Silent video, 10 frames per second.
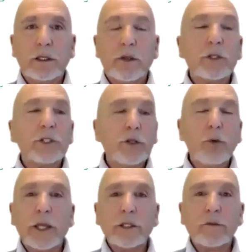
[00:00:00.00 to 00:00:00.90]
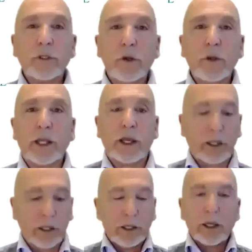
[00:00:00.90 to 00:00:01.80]
There are two ways of doing that:
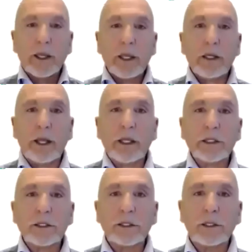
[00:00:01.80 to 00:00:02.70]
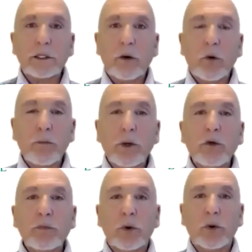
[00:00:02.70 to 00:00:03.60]
eat less or
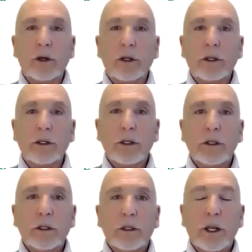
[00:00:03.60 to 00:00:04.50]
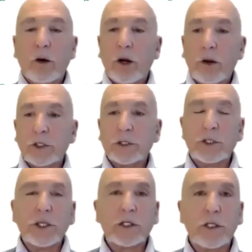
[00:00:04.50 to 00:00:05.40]
move more. You know, I would
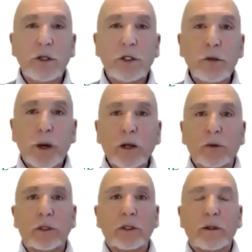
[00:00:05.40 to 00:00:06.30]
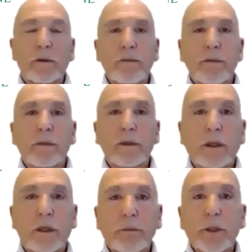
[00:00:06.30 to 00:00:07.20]
suggest you do both.
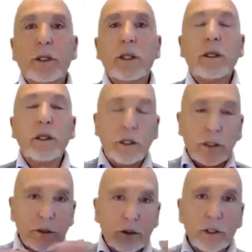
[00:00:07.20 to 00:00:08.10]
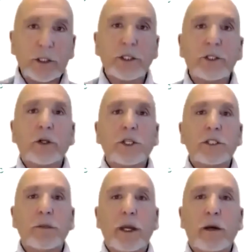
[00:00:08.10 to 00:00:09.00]
But this is not
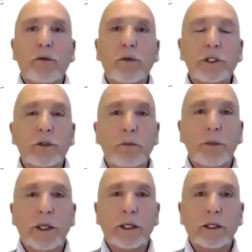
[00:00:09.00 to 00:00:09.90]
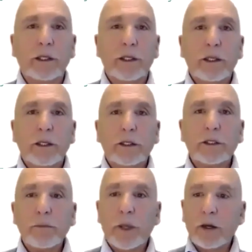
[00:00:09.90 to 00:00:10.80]
just about our physical being.
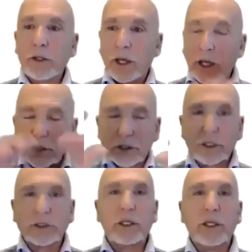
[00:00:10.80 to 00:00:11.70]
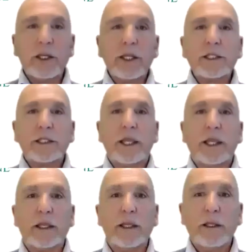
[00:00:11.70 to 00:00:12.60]
It's about us as a
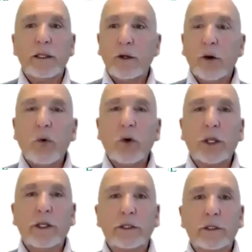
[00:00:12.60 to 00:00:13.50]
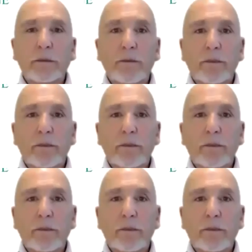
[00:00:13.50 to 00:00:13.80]
holistic organism.